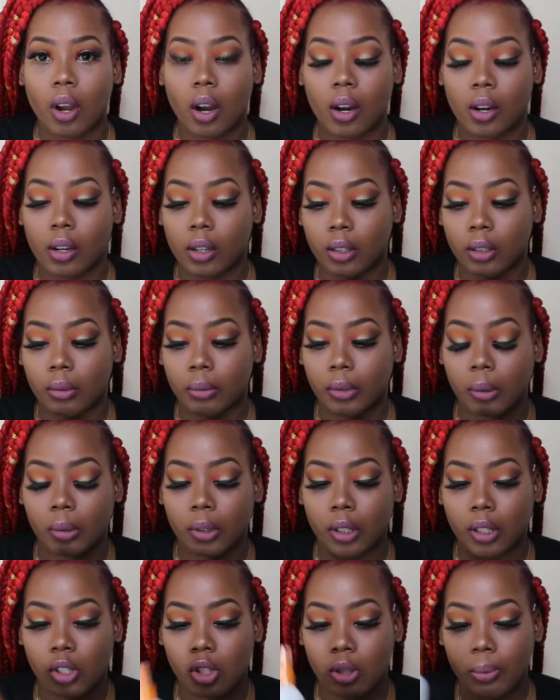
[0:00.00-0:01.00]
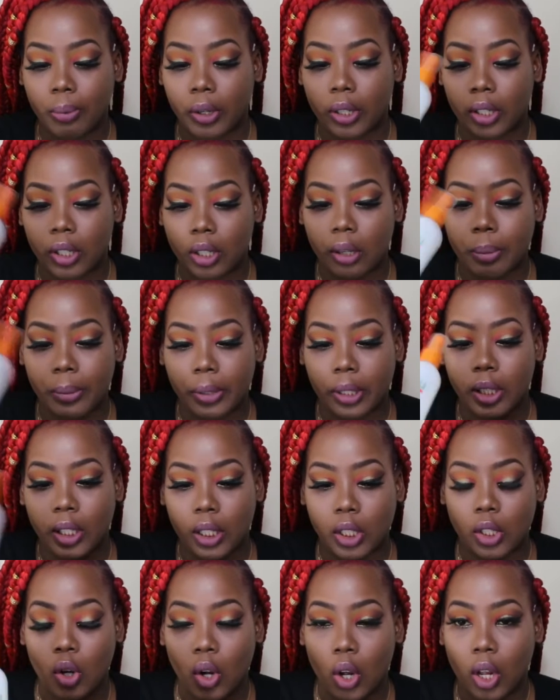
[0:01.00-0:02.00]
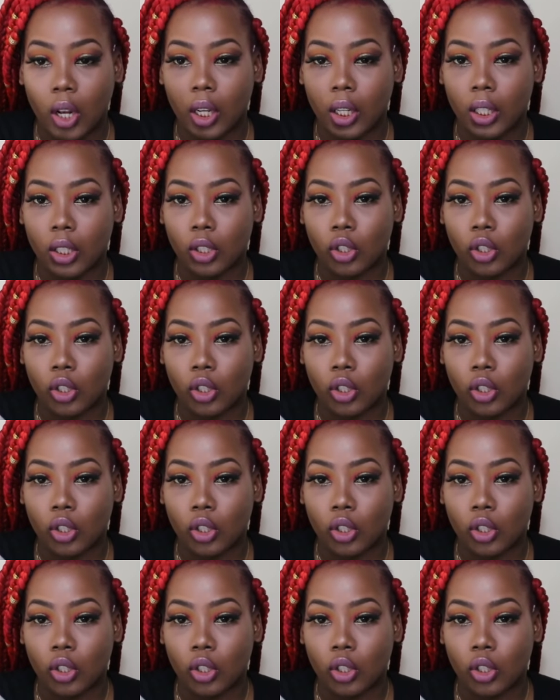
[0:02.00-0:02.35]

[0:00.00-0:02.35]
I'm gonna spray some of this on it.